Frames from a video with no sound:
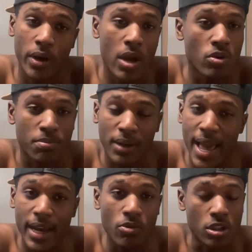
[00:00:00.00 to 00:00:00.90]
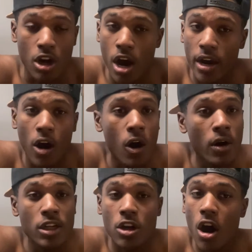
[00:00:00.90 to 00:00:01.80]
It was black, it was dark. All
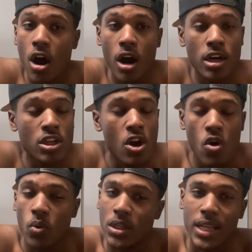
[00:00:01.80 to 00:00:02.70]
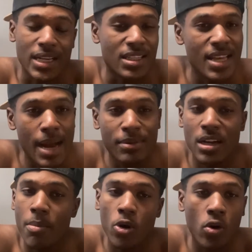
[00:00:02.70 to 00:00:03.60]
these cars was like stopped in
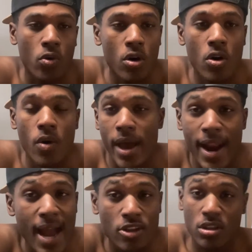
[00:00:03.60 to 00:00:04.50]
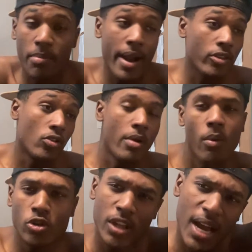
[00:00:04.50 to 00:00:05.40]
the middle of the road and I had to go to the bathroom. And
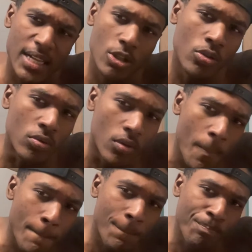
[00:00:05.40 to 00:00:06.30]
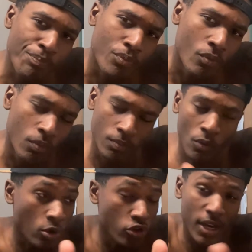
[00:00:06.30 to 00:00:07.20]
what you think I had to do?
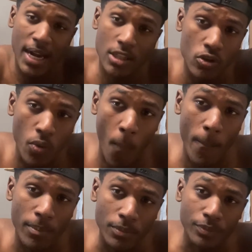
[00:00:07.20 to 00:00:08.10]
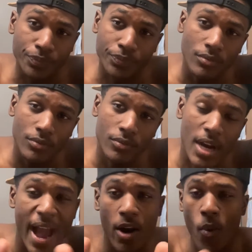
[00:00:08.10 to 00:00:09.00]
What you think I had to do?
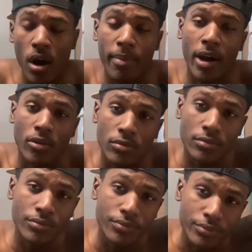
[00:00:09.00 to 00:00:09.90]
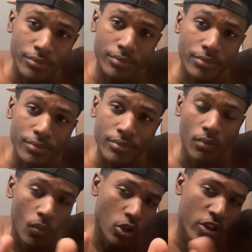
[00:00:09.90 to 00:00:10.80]
I had a water bottle.
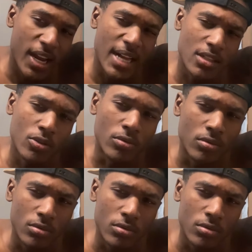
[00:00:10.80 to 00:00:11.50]
What you think I had to do?